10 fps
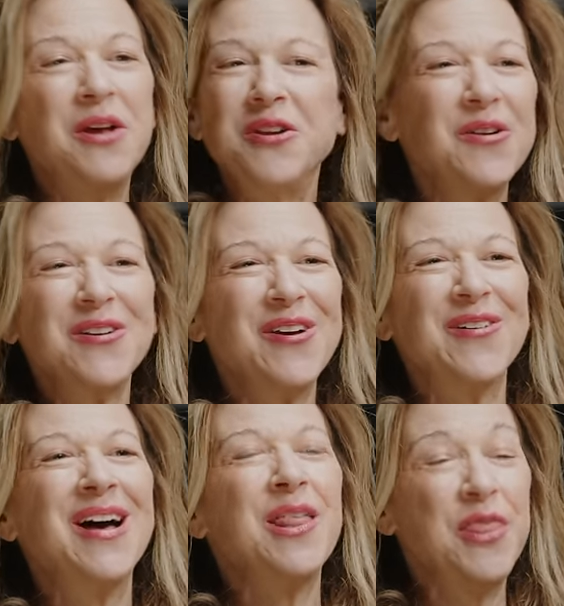No, no,
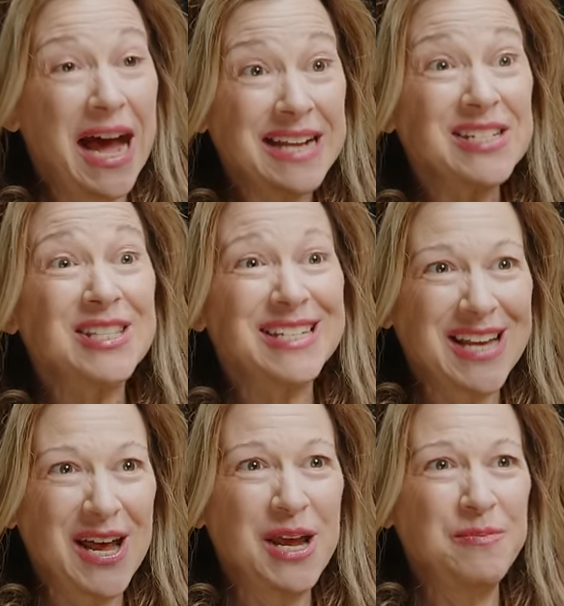no. That's the
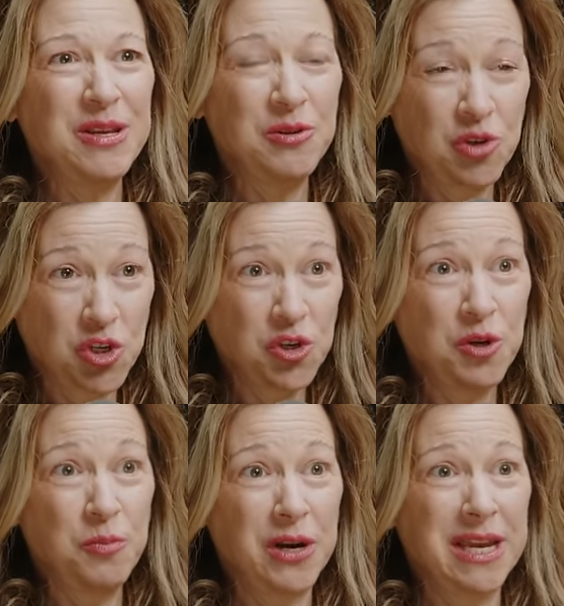time you
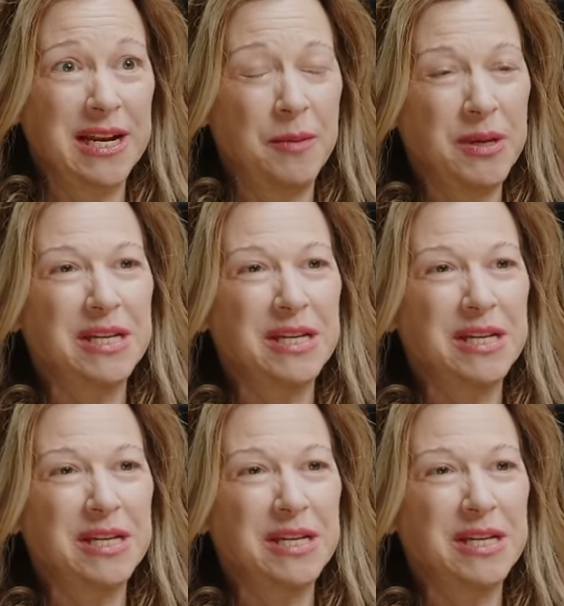should bring it up,